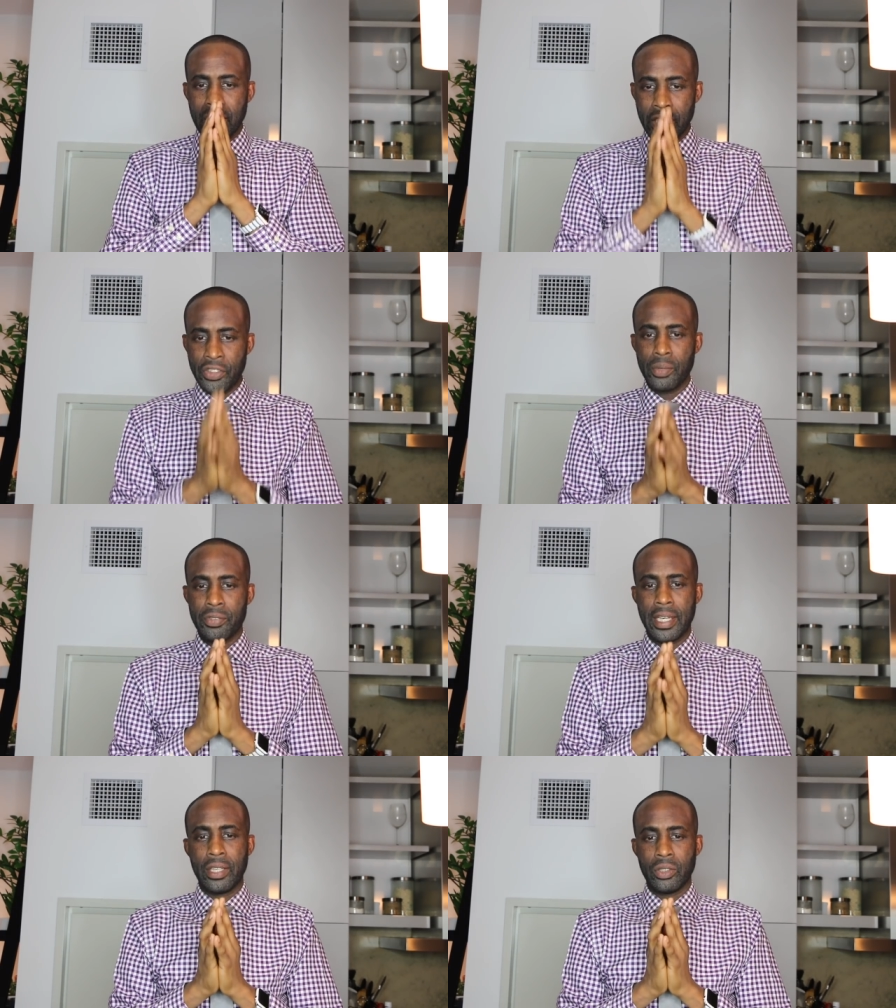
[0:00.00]
Lithium
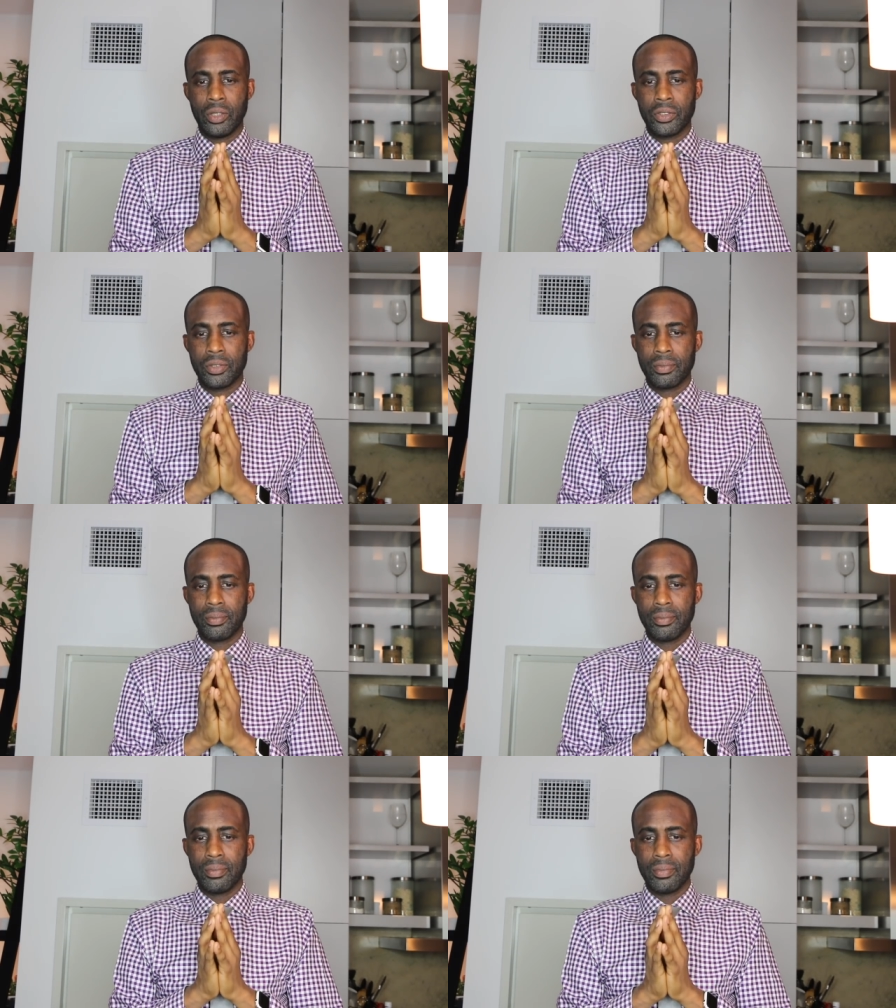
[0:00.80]
Cycles.
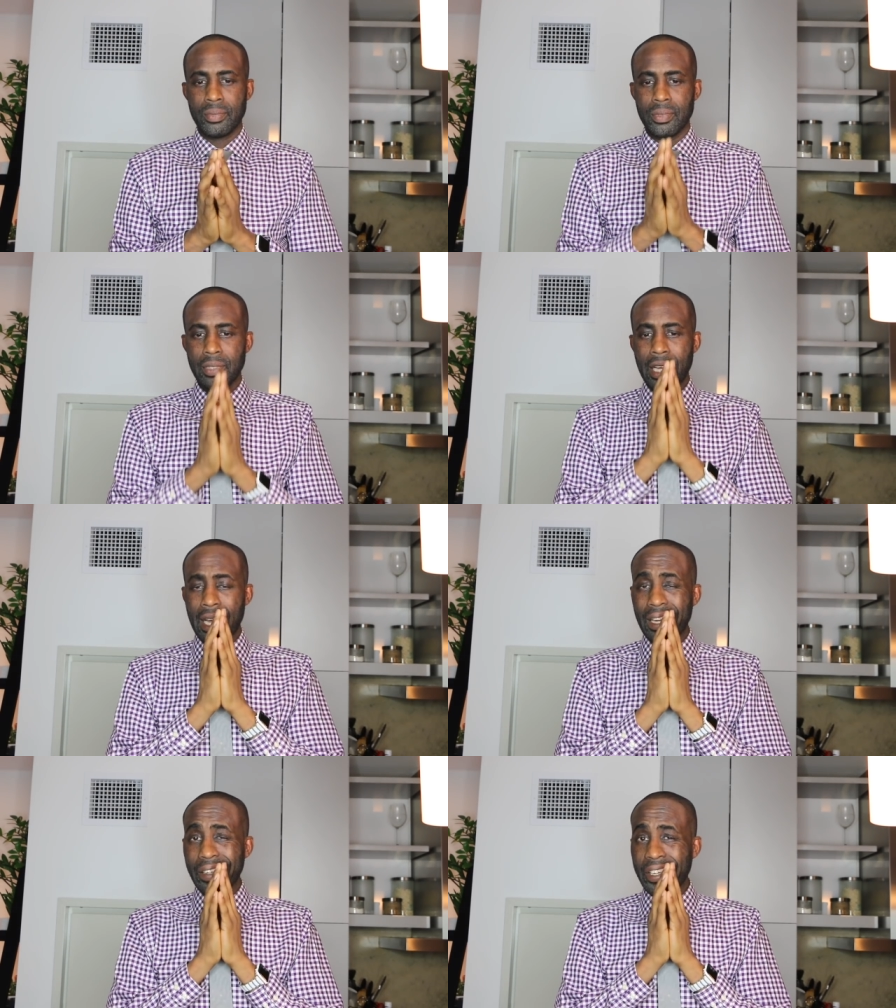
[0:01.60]

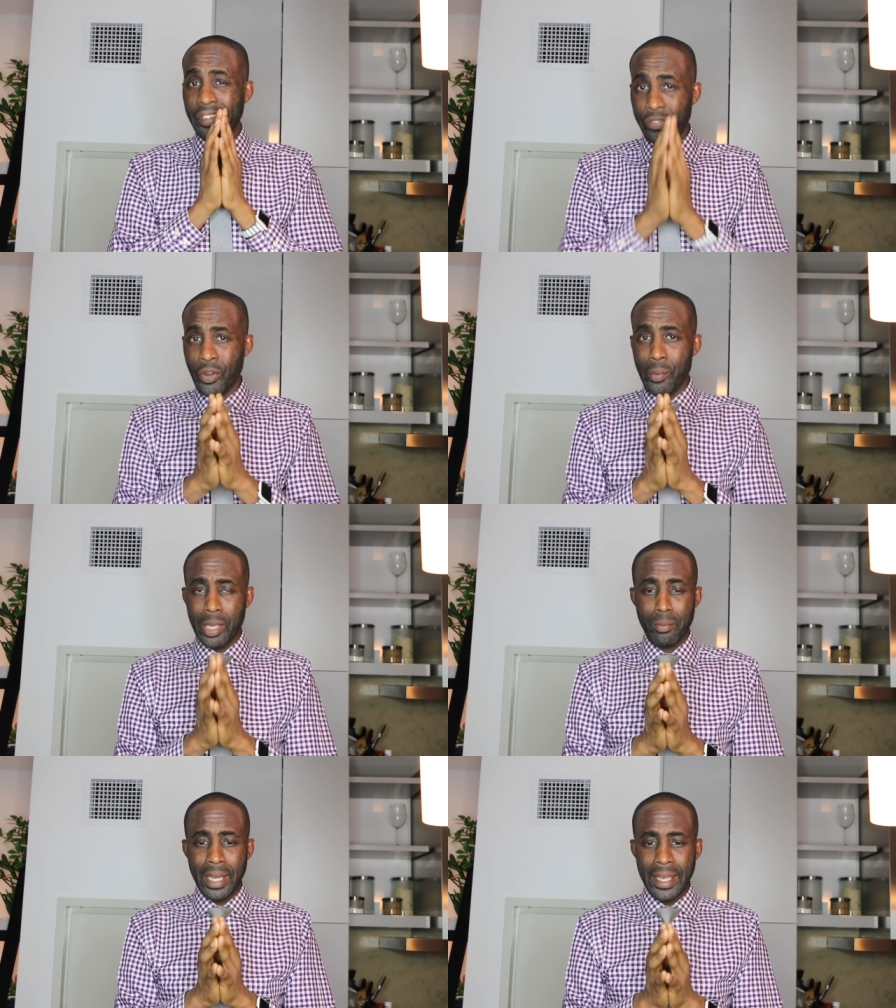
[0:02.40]
If you want to
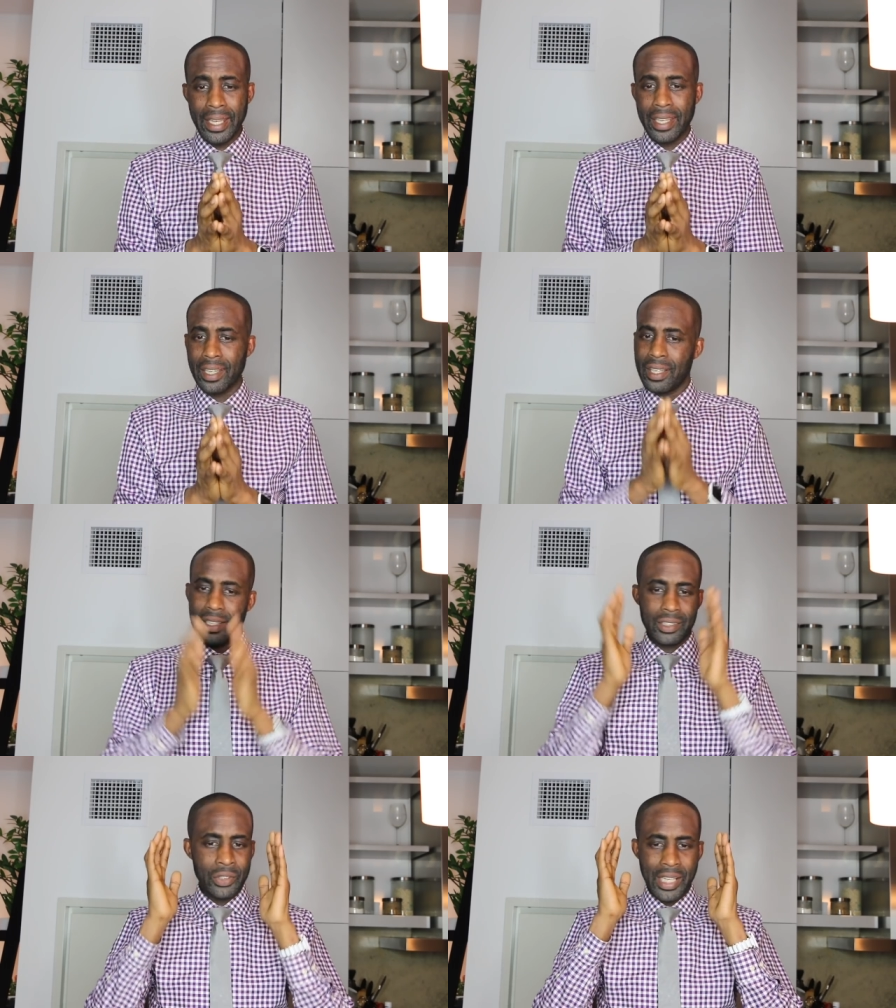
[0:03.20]
make a bike,
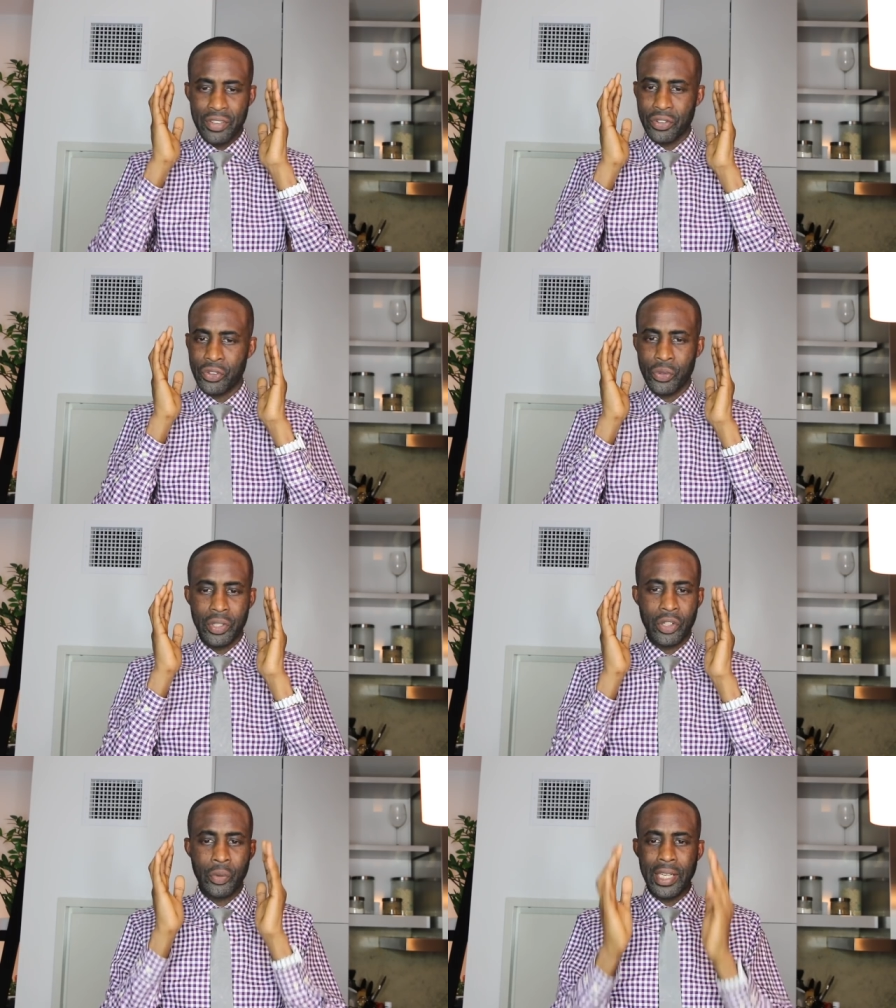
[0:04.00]
you guys are
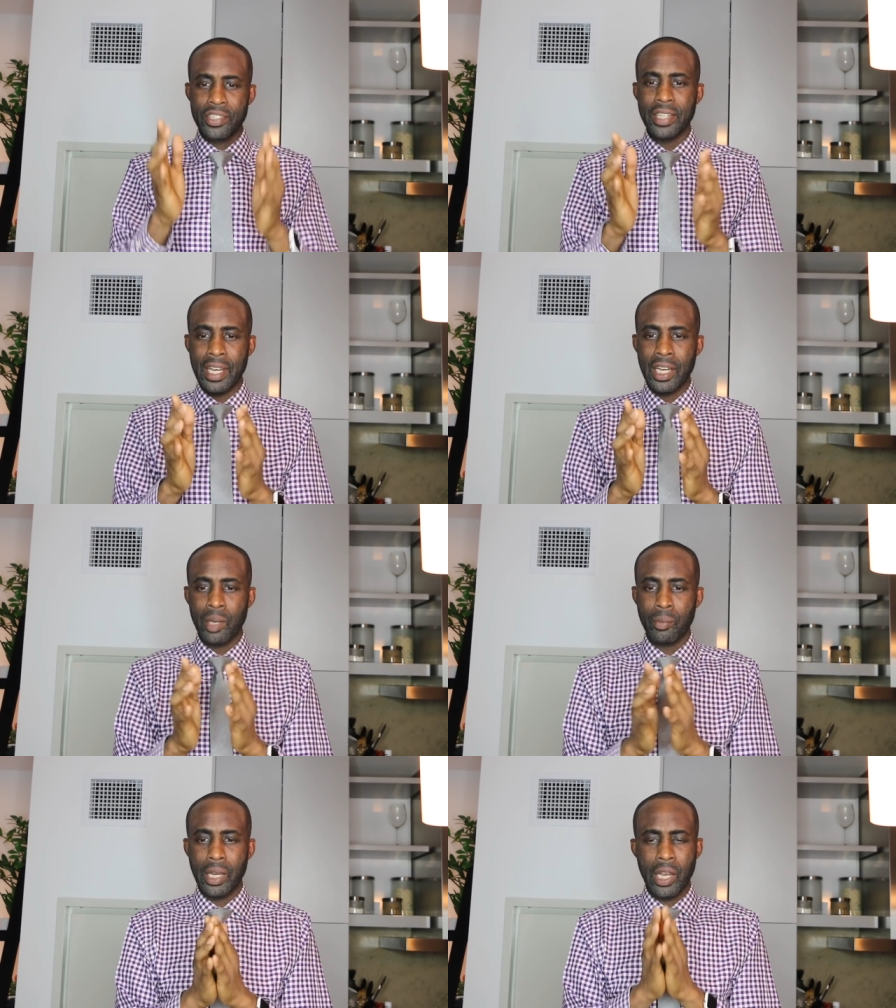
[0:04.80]
doing a great
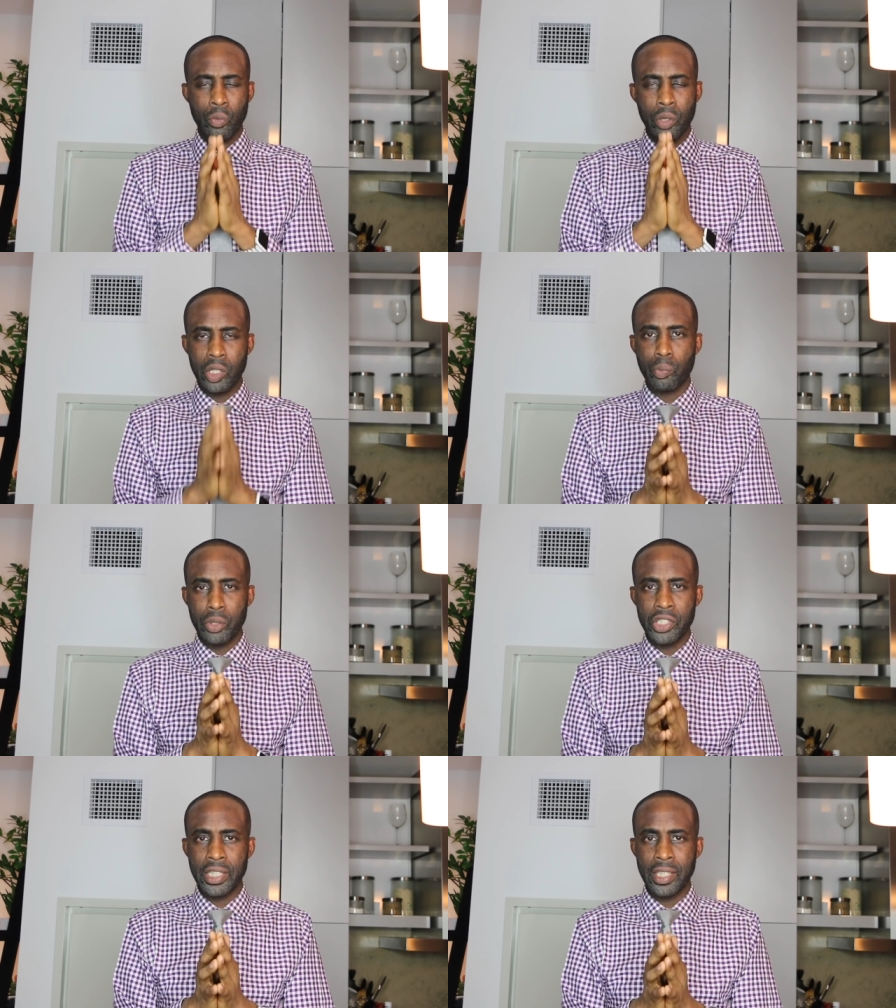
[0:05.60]
job. I really
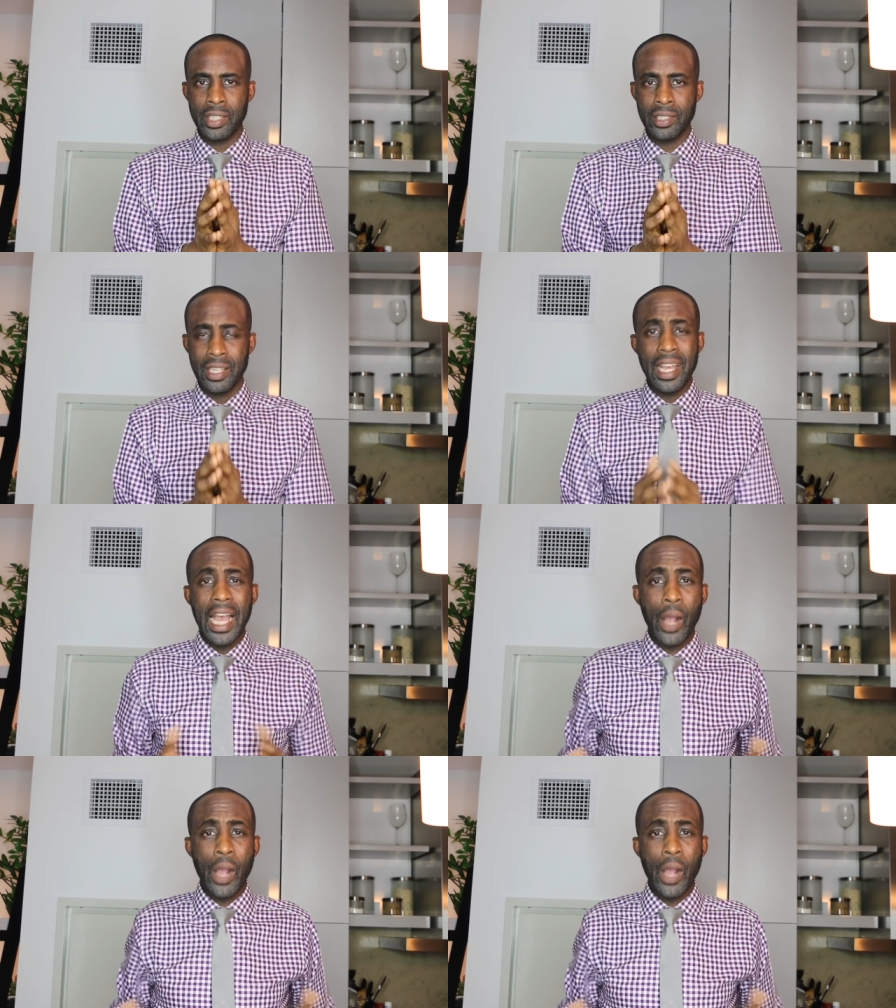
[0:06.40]
appreciate it.